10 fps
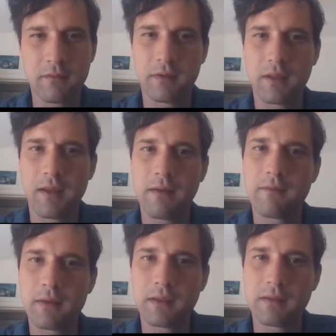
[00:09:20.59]
of a life
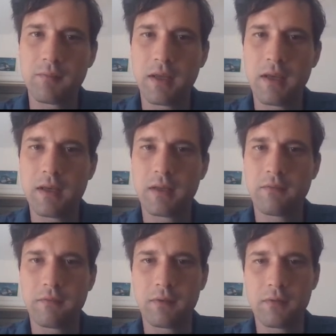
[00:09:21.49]
that is planned and
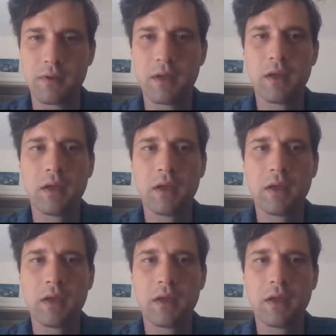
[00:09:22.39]
reviewed,